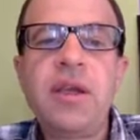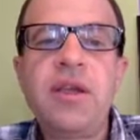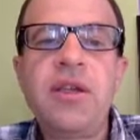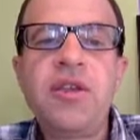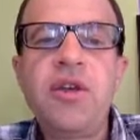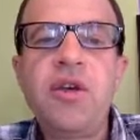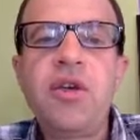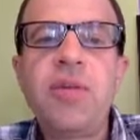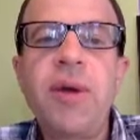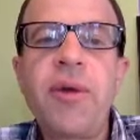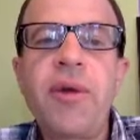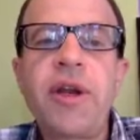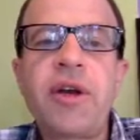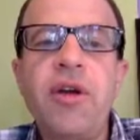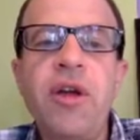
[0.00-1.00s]
So you might
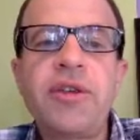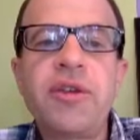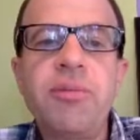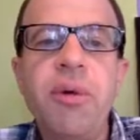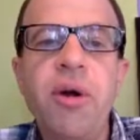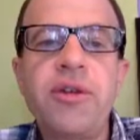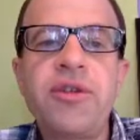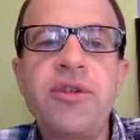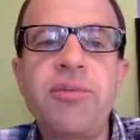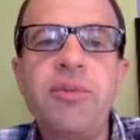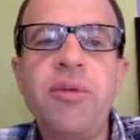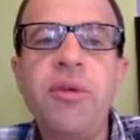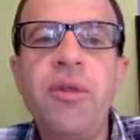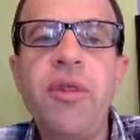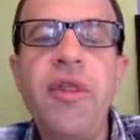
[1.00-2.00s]
run across a
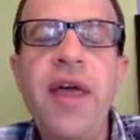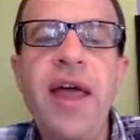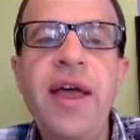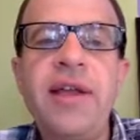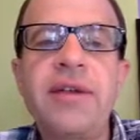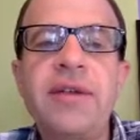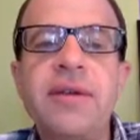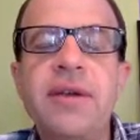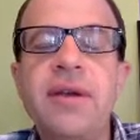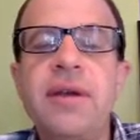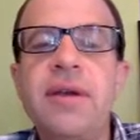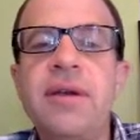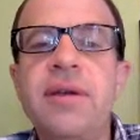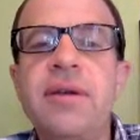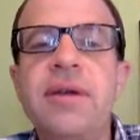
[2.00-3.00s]
participle that
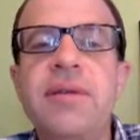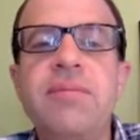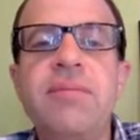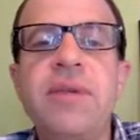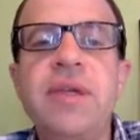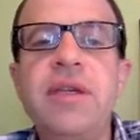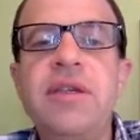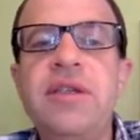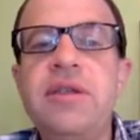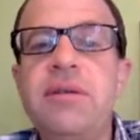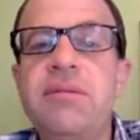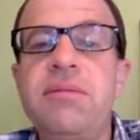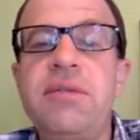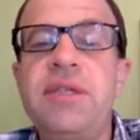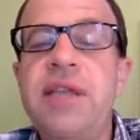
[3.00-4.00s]

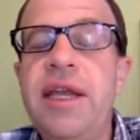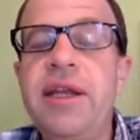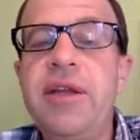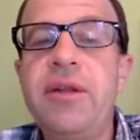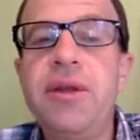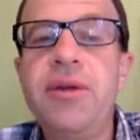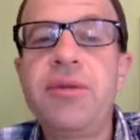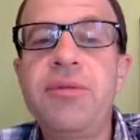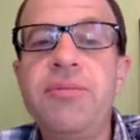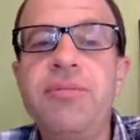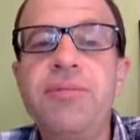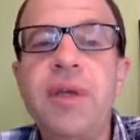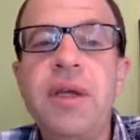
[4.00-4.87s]
is standing alone,